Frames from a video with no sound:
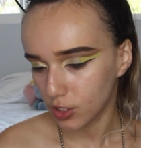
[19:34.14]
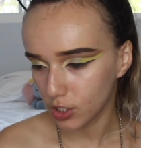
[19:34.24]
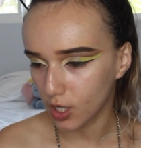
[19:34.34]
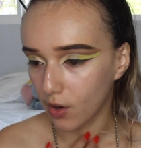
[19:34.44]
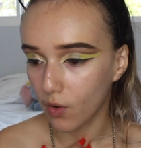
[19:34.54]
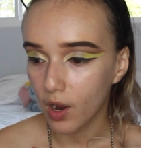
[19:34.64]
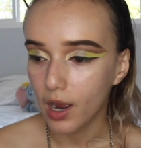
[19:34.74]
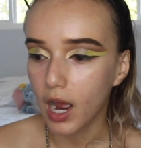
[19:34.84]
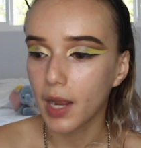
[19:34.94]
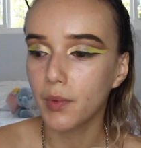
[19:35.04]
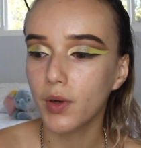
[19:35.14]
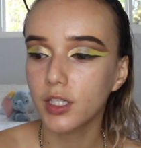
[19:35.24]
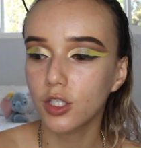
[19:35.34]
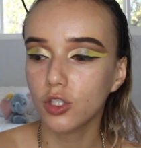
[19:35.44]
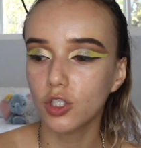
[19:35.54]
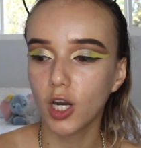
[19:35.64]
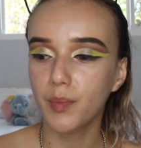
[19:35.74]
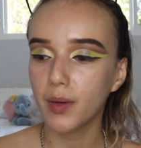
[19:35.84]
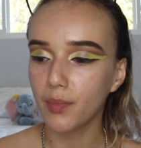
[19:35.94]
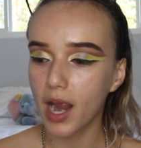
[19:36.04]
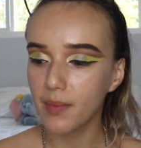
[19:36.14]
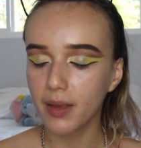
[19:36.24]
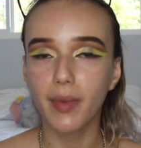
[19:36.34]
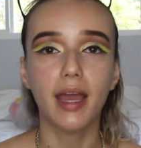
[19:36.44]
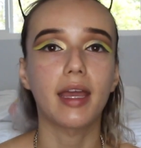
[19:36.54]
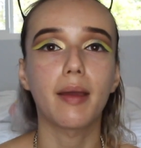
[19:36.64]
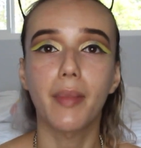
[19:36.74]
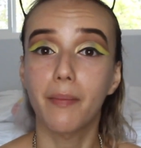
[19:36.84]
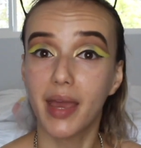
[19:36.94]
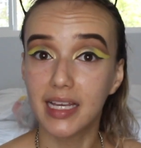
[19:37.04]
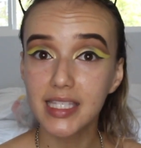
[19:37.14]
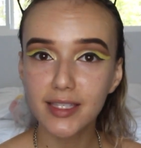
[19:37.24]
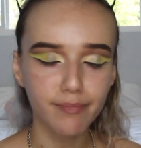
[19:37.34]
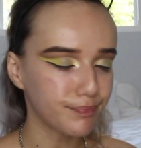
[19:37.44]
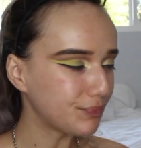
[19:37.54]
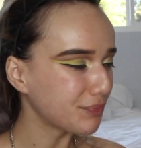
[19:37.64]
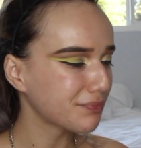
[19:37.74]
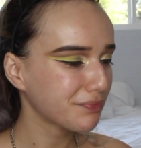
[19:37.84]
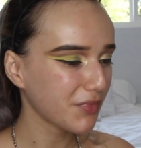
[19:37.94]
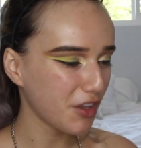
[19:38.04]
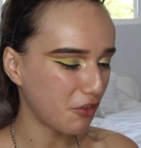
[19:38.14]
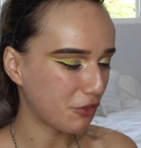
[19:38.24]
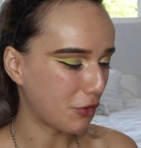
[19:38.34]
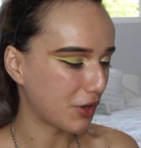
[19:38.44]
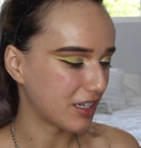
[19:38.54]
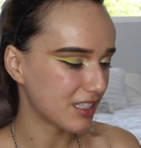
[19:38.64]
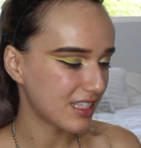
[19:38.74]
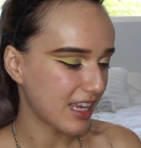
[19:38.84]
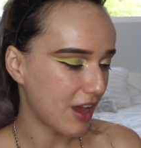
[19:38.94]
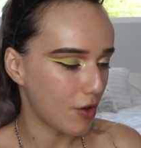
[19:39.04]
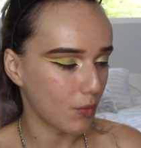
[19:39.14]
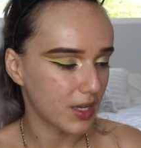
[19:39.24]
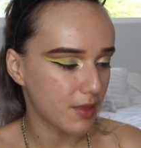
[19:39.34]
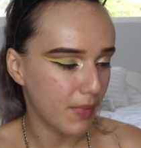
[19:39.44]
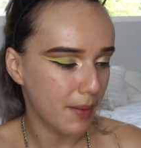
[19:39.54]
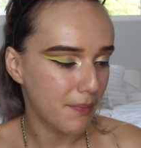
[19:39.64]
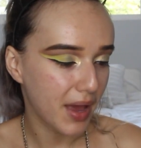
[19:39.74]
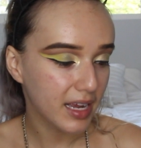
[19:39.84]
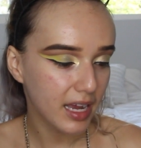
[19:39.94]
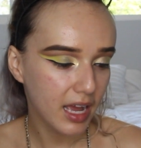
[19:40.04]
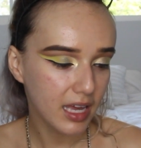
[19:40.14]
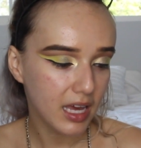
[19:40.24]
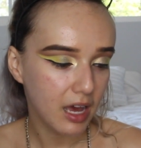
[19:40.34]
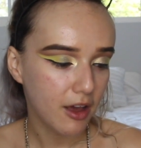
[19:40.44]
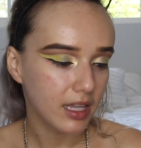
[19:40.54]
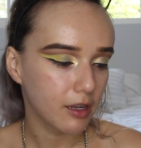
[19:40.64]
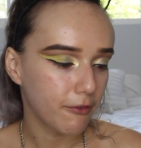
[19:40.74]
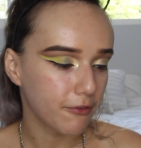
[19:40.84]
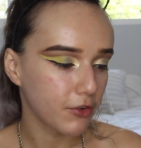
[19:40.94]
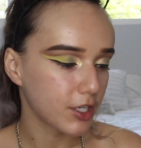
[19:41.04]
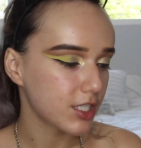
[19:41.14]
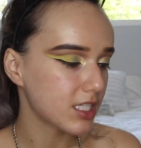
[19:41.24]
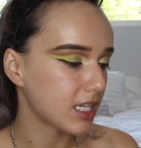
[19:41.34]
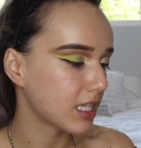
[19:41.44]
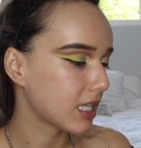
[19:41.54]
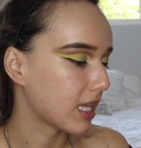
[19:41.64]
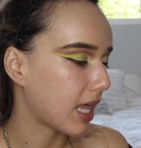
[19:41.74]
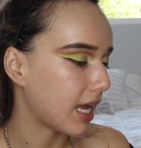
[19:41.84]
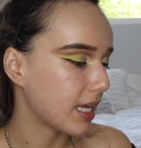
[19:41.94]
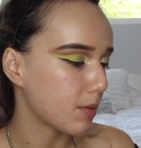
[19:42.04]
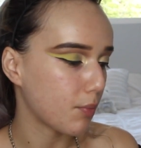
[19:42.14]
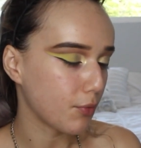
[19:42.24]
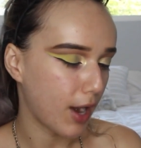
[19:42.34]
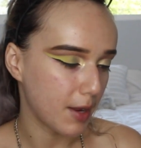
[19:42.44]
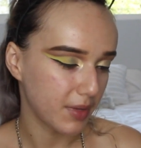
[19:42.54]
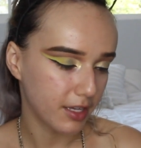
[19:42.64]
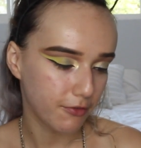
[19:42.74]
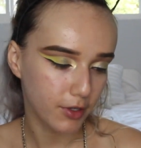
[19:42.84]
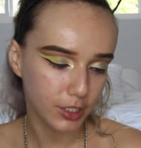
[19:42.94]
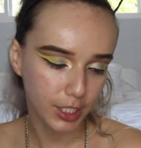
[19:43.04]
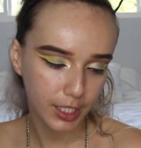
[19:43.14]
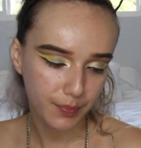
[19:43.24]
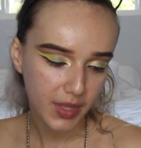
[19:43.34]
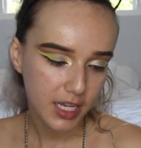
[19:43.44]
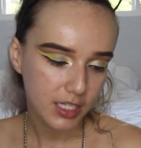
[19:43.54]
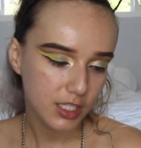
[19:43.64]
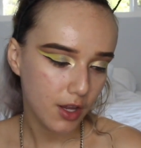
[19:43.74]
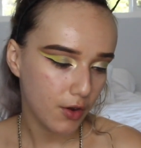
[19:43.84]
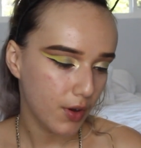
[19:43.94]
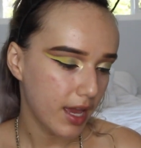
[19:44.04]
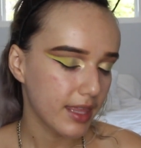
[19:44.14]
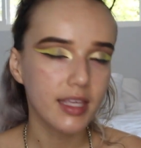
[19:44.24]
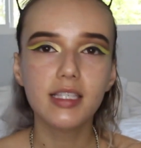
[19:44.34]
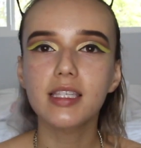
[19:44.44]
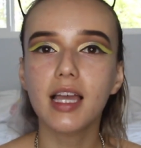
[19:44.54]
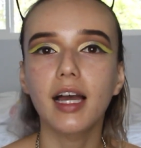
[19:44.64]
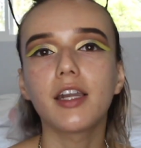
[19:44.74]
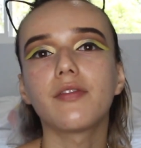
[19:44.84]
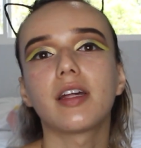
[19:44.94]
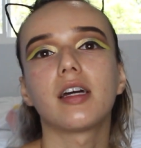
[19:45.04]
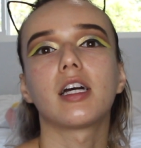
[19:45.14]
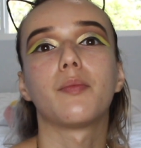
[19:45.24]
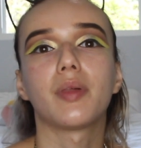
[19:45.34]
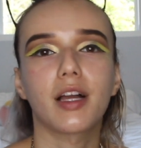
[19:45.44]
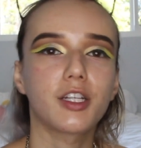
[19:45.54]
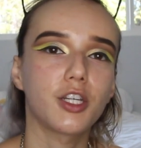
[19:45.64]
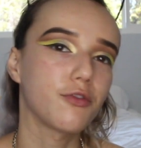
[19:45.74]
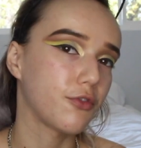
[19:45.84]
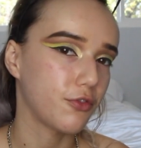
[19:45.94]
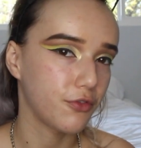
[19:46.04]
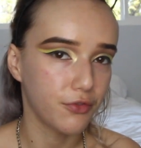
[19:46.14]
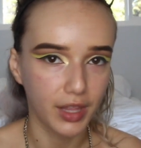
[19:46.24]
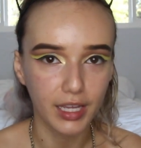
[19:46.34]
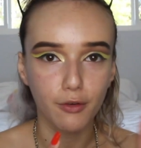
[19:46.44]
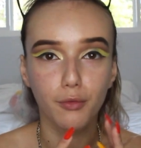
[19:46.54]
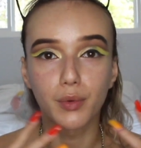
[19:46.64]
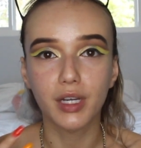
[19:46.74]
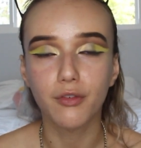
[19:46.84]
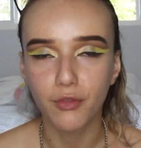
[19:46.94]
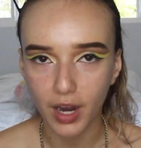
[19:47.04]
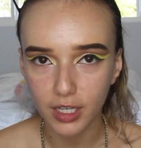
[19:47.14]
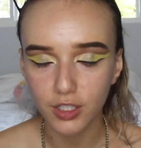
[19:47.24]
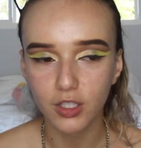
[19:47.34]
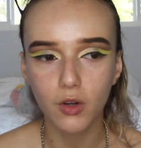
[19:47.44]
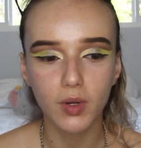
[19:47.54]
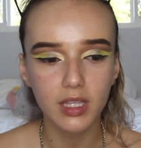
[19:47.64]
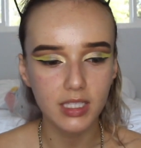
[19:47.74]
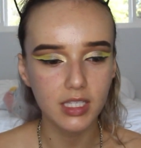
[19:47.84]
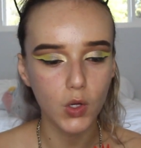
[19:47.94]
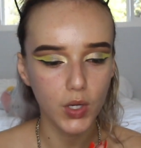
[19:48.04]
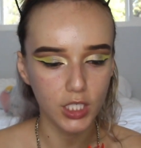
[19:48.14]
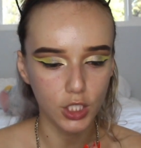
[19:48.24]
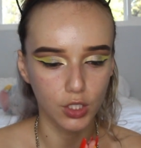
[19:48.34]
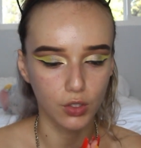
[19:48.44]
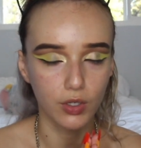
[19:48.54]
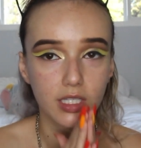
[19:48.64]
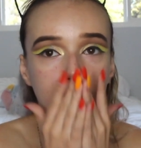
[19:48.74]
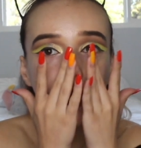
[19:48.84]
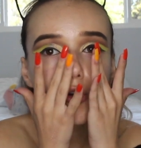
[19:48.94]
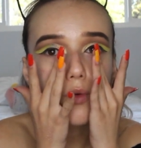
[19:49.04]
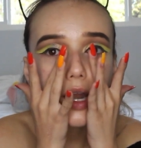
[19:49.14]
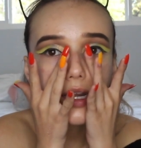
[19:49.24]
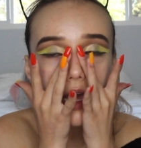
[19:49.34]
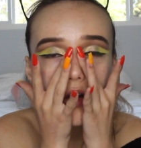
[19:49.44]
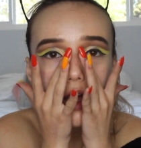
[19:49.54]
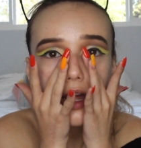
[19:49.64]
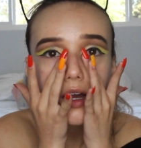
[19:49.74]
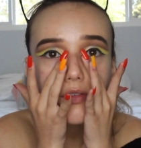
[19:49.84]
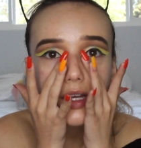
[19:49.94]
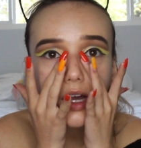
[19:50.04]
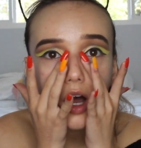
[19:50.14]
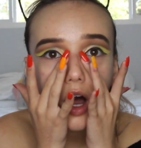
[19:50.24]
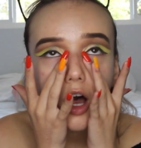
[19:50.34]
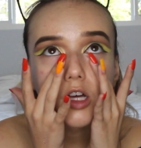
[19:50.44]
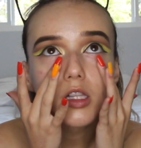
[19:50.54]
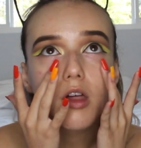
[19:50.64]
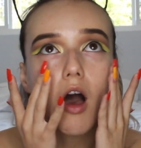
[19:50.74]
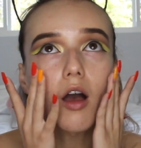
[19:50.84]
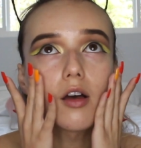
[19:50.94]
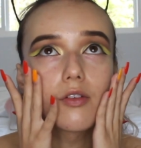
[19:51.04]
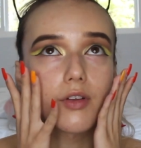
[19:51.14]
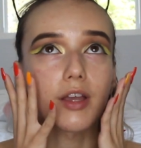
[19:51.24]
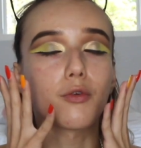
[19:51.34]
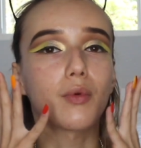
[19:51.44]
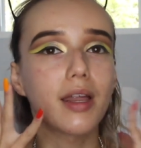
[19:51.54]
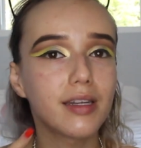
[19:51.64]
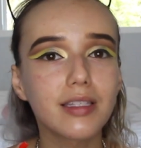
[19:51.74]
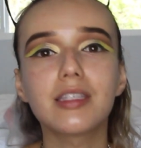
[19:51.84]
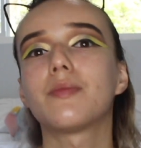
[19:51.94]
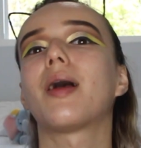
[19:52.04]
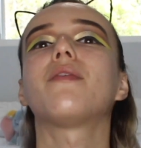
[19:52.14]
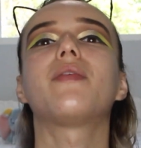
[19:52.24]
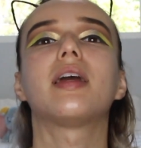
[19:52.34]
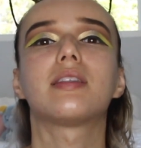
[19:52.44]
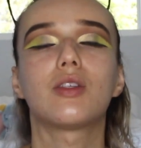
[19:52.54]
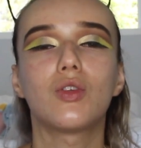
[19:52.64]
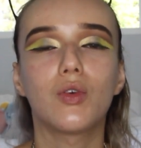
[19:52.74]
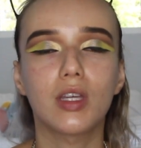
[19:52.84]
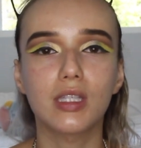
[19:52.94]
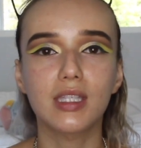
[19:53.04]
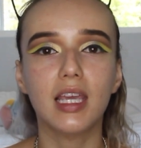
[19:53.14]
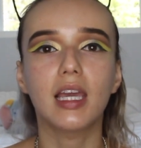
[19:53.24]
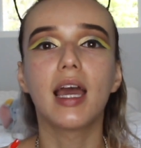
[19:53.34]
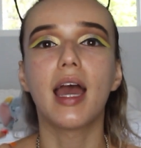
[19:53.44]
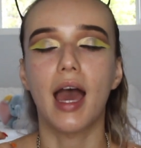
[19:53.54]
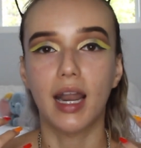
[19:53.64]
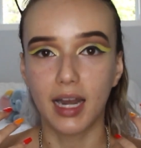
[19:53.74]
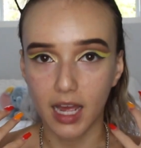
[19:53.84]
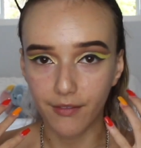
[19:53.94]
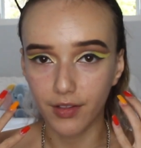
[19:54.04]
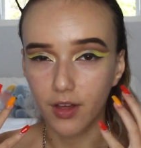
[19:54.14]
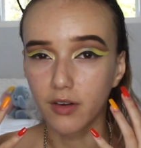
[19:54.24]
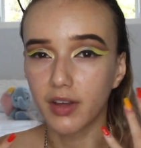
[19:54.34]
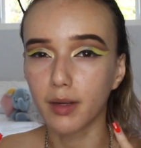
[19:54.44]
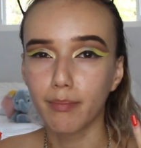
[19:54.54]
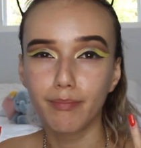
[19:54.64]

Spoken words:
So I'm going to start by priming my base, of course, with my Becca First Light Priming Filter. So this is kind of like a complexion like refresh. So what this is going to do is, right now I have like a lot of like redness to my face, as you can see, and I have a lot of like